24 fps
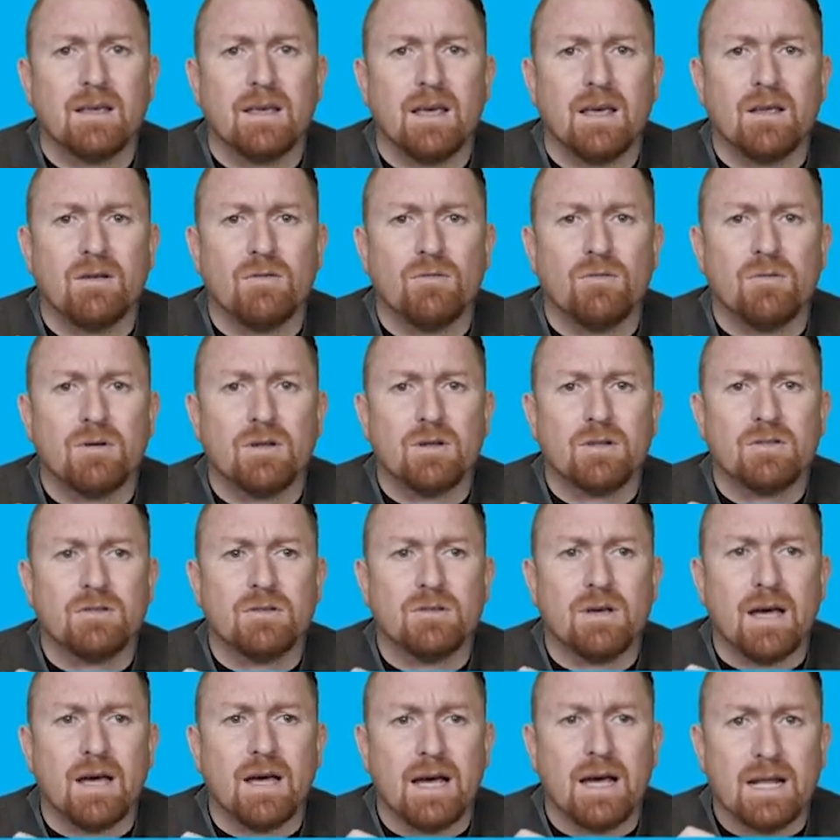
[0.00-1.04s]
in order
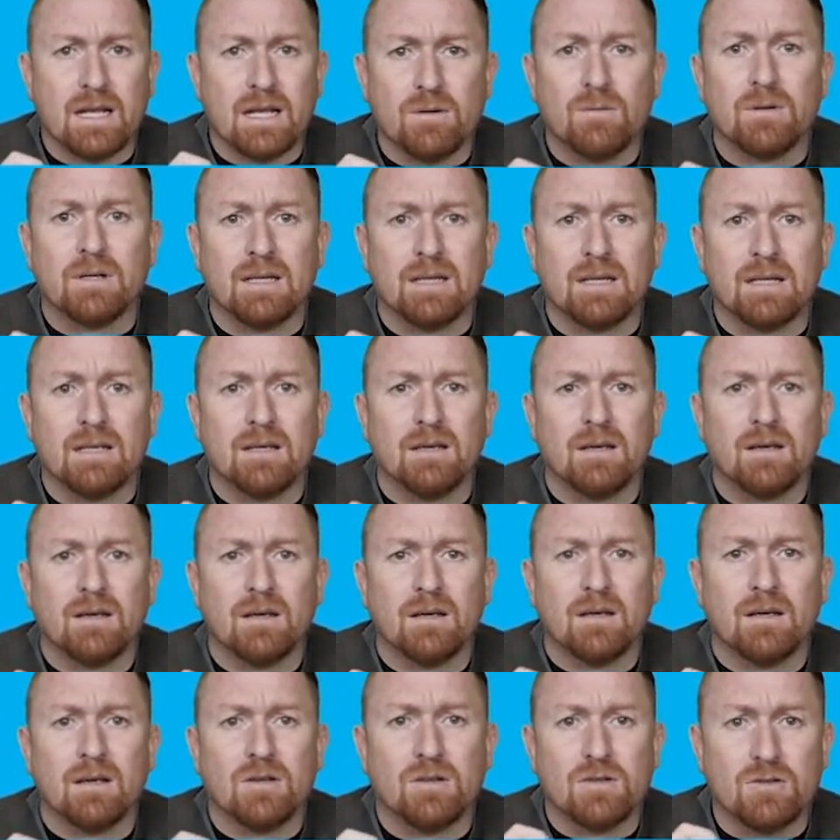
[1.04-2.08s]
to adequately
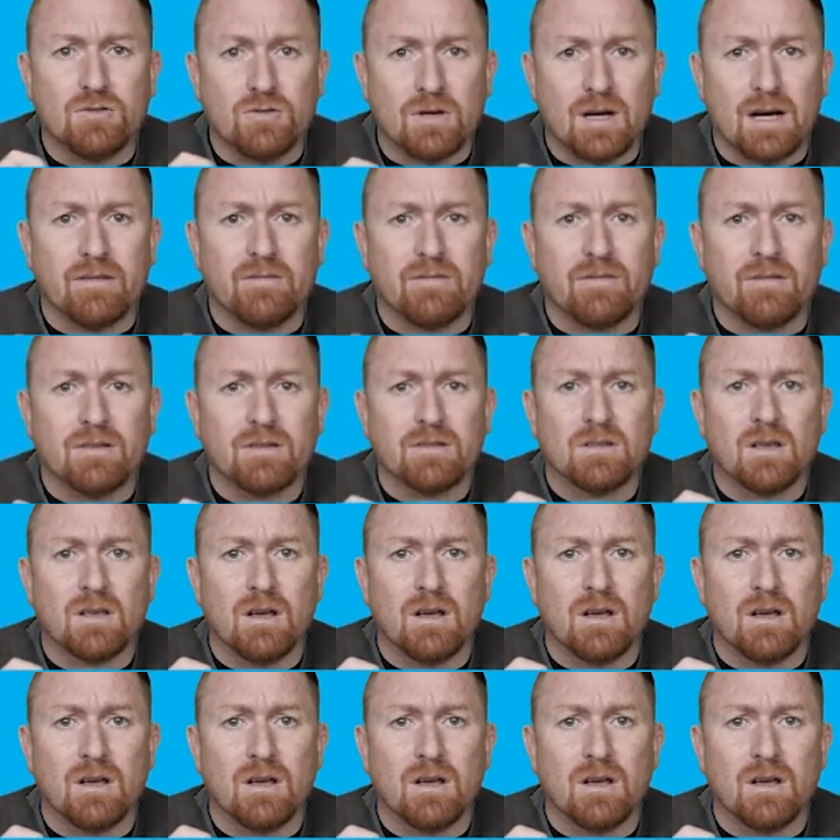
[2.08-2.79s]
drive